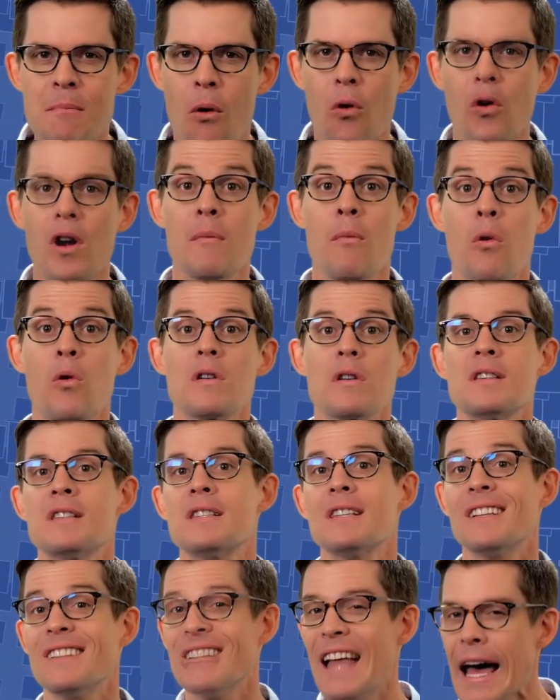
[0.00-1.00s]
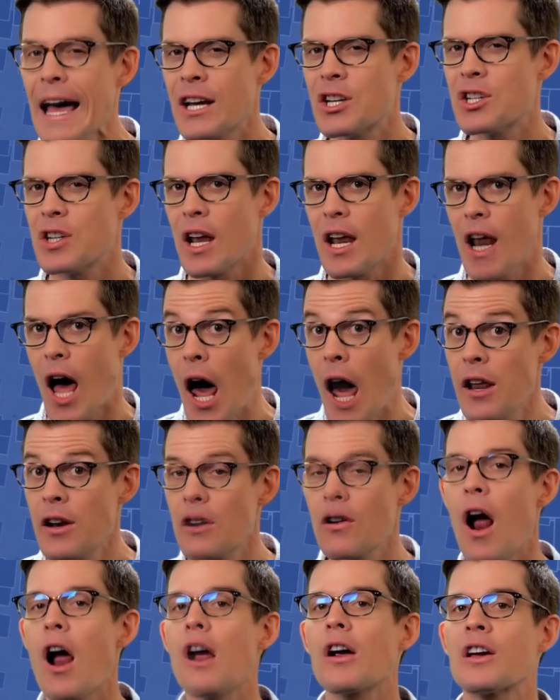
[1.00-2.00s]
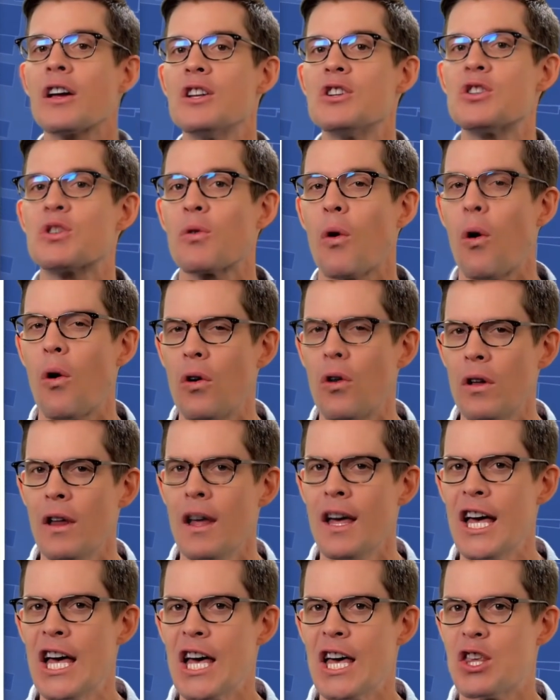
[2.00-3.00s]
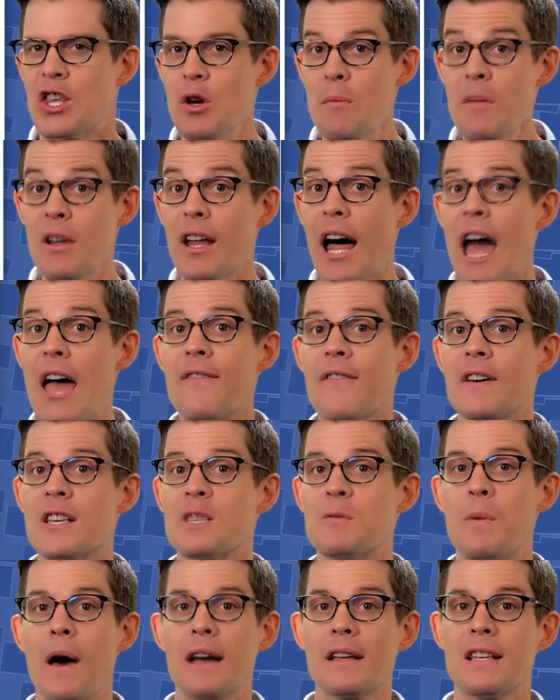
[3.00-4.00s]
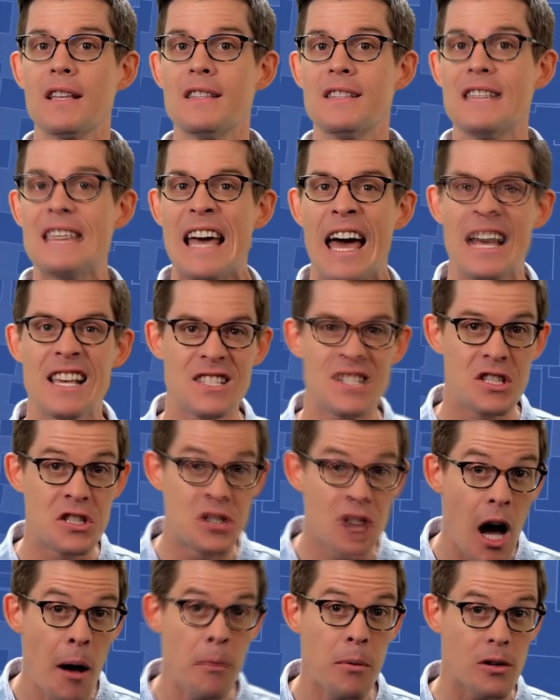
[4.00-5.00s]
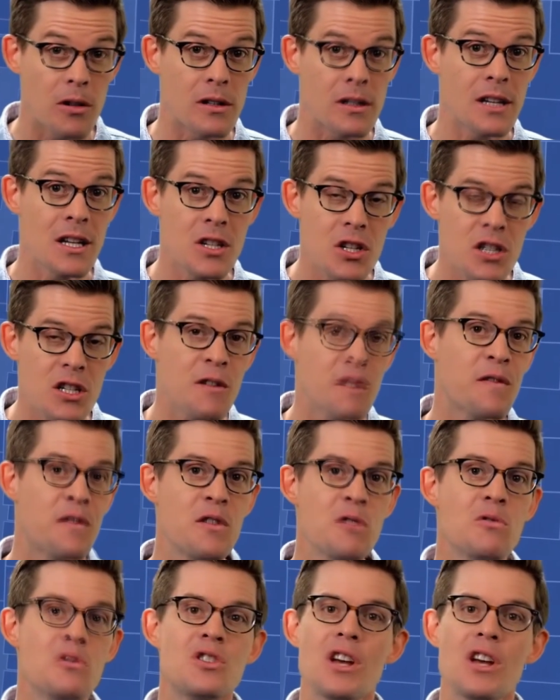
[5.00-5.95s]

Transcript: more and more selection under our control, human life expectancy has doubled in just a few